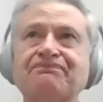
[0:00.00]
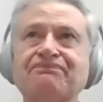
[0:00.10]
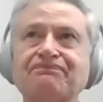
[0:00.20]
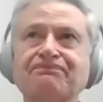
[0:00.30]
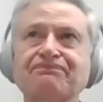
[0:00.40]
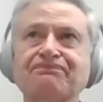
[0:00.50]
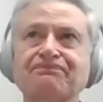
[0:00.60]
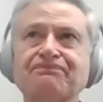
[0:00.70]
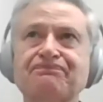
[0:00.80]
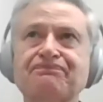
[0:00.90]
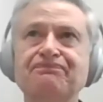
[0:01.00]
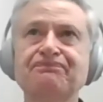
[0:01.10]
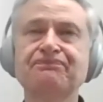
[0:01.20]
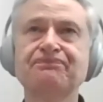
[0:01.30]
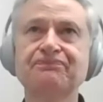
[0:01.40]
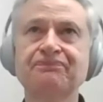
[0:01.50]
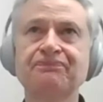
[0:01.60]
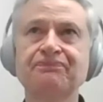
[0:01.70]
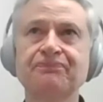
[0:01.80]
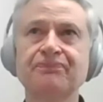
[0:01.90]

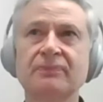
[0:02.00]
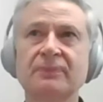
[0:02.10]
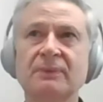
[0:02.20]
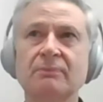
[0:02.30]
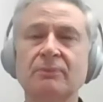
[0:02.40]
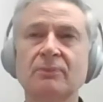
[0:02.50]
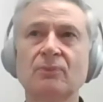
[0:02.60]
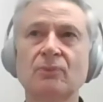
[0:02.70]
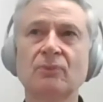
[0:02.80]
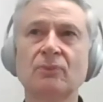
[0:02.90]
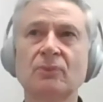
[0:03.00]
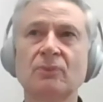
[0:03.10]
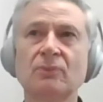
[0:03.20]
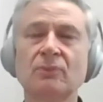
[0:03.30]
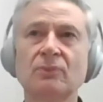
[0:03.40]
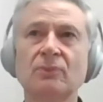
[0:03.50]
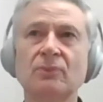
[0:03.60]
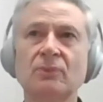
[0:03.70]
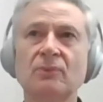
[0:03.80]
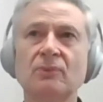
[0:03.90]

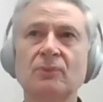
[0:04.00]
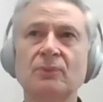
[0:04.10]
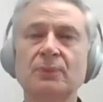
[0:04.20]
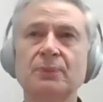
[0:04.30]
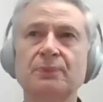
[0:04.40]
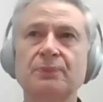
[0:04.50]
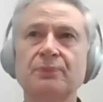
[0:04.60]
No one is speaking in this clip.